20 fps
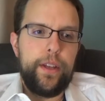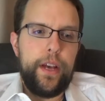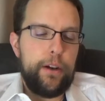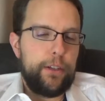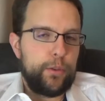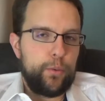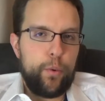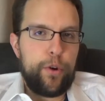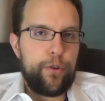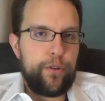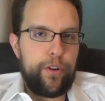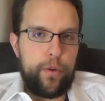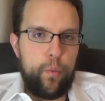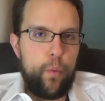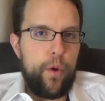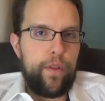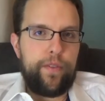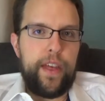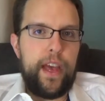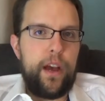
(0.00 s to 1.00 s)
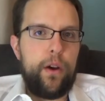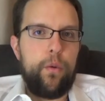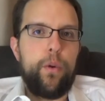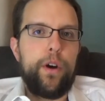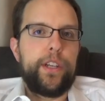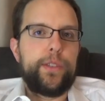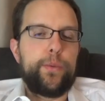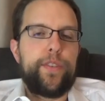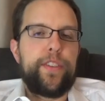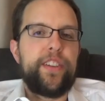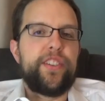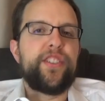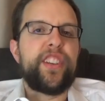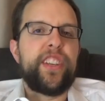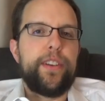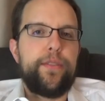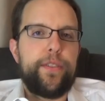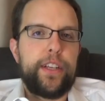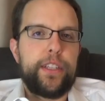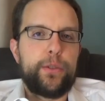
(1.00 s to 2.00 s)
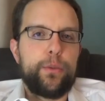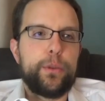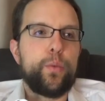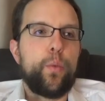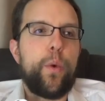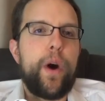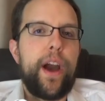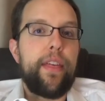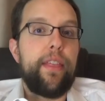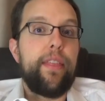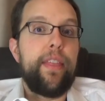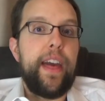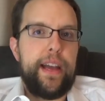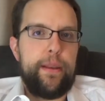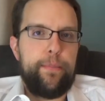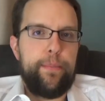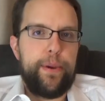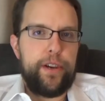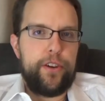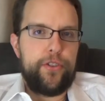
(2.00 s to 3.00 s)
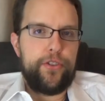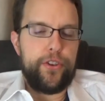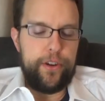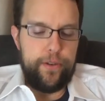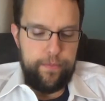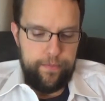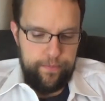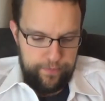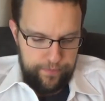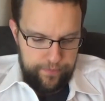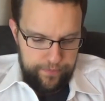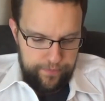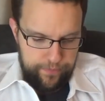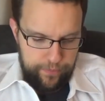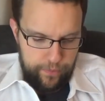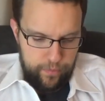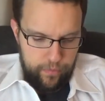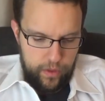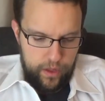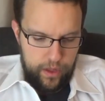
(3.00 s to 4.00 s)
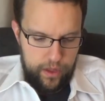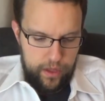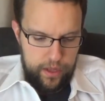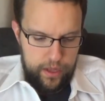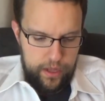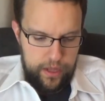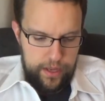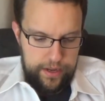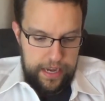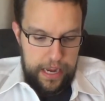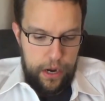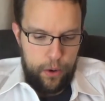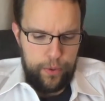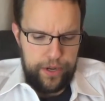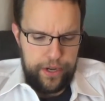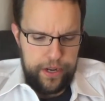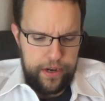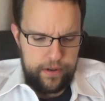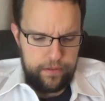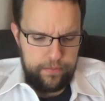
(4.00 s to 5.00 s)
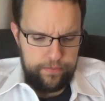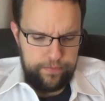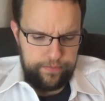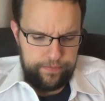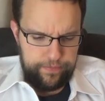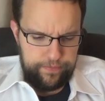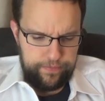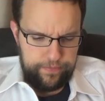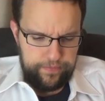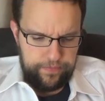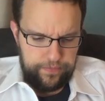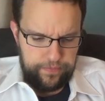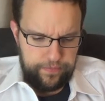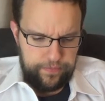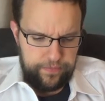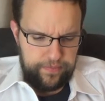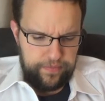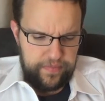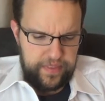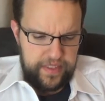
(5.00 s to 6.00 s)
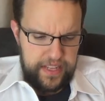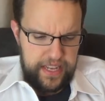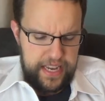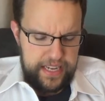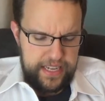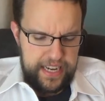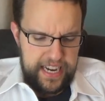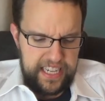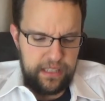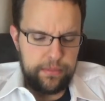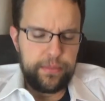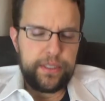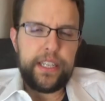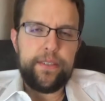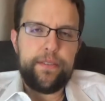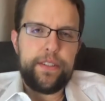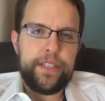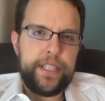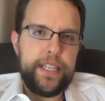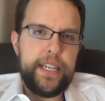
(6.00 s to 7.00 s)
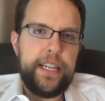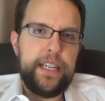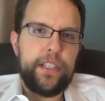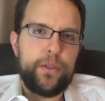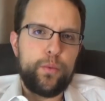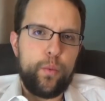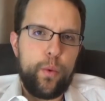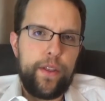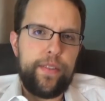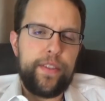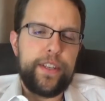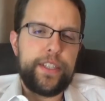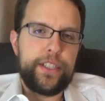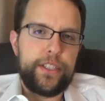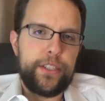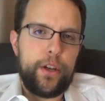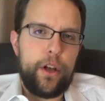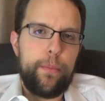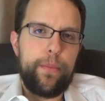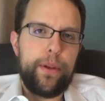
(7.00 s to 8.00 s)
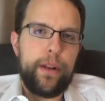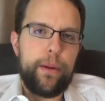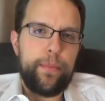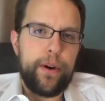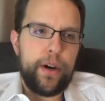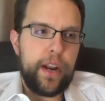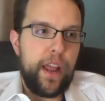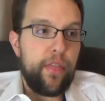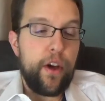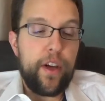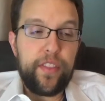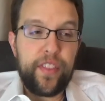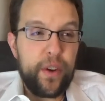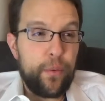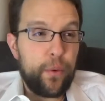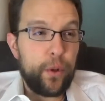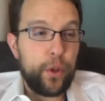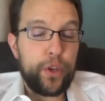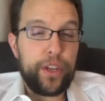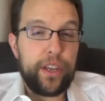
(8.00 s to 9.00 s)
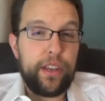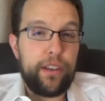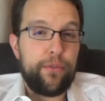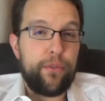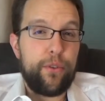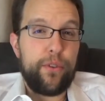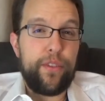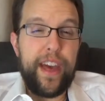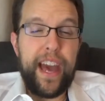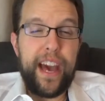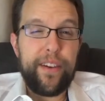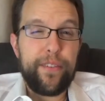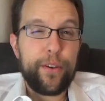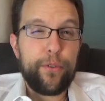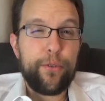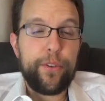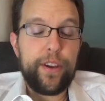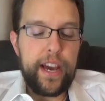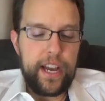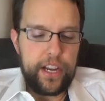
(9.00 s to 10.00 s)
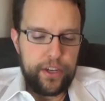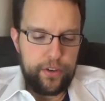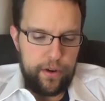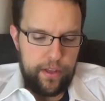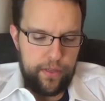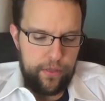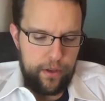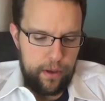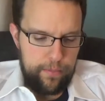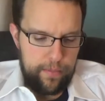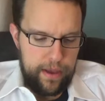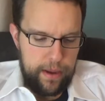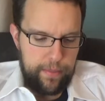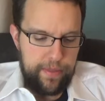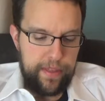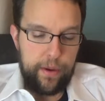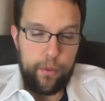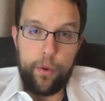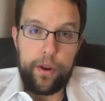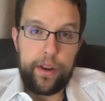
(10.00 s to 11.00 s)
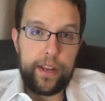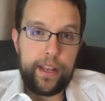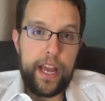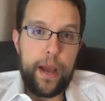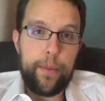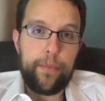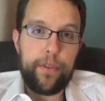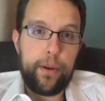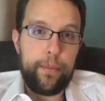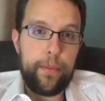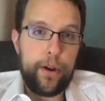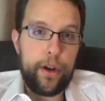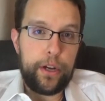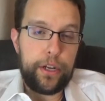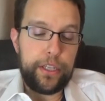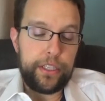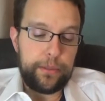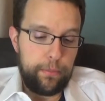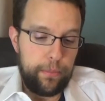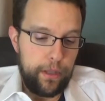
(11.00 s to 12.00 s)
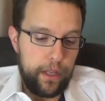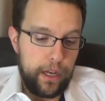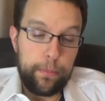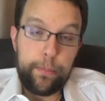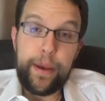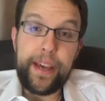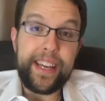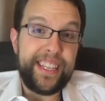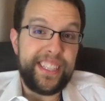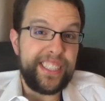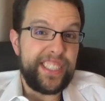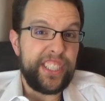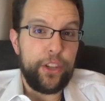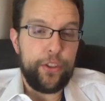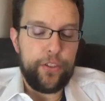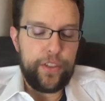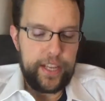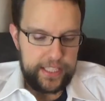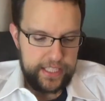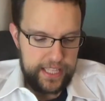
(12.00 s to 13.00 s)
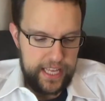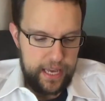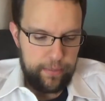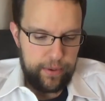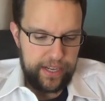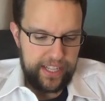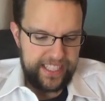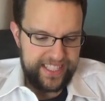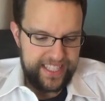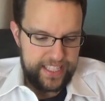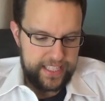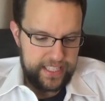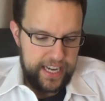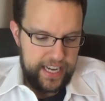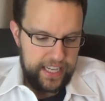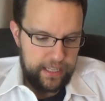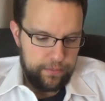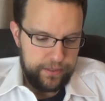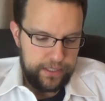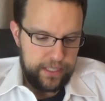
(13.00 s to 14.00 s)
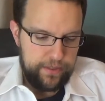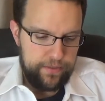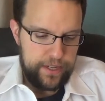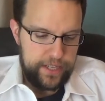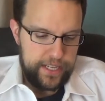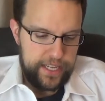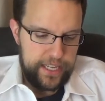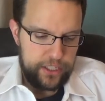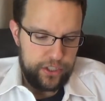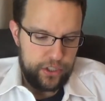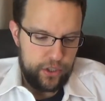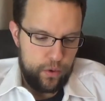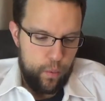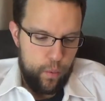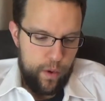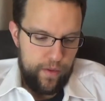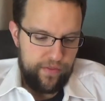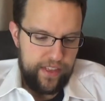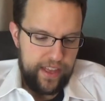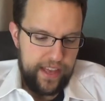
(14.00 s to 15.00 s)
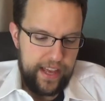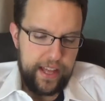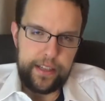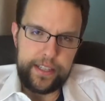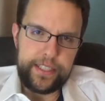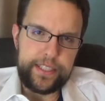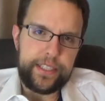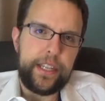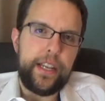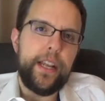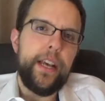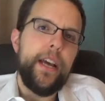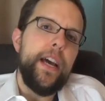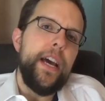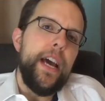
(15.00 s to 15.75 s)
I was wondering what that was, what the significance was, why that picture. Now we know. And item 17 is what this has all been about. I thought they were looking for the Havoc reactor. I thought maybe they wanted Captain America's blood. Peggy still thinks that, but it's this item 17, so what the hell is it?